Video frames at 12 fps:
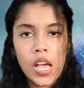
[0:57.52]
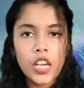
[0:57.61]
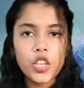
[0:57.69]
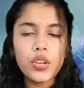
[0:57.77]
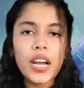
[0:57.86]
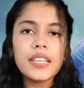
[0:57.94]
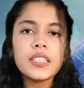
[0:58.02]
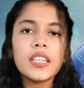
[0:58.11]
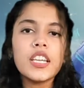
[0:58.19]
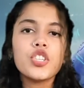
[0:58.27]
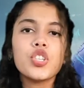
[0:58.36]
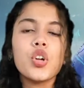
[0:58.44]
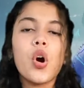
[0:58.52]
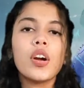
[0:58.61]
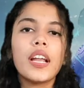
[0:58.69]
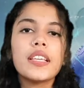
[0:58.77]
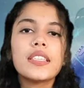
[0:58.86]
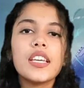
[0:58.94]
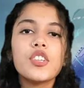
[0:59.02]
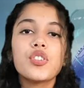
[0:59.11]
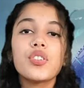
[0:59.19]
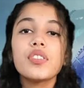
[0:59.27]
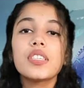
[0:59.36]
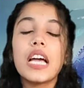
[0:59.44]
United Nations
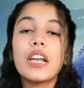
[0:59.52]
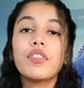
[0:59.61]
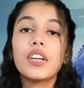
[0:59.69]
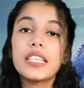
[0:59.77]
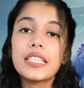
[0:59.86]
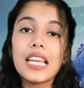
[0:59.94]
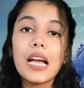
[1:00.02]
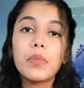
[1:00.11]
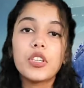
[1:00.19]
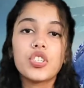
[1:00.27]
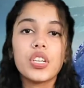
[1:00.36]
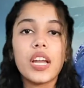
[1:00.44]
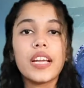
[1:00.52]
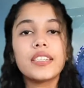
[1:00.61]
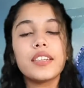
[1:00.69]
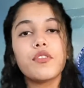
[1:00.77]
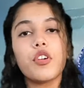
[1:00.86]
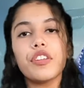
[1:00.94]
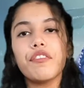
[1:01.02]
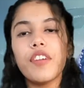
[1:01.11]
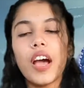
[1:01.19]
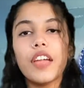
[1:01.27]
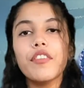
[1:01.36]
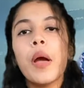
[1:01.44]
organizations that were established in
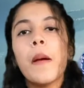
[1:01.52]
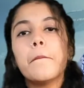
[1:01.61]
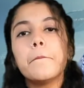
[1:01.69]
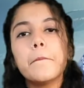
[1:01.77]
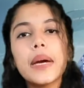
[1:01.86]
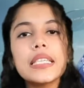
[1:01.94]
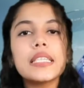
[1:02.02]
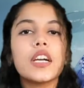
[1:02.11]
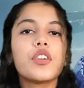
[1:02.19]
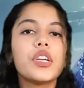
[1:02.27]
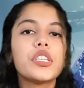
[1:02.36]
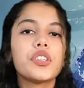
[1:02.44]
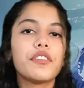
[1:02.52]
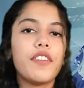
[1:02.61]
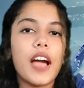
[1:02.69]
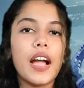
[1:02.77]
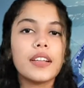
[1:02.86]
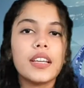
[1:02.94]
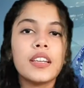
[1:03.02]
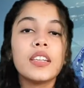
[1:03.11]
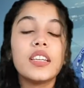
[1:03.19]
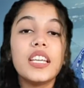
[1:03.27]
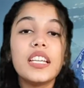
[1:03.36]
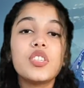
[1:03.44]
1945 must agree to the fact that it
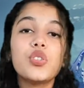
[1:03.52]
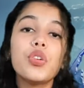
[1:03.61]
needs to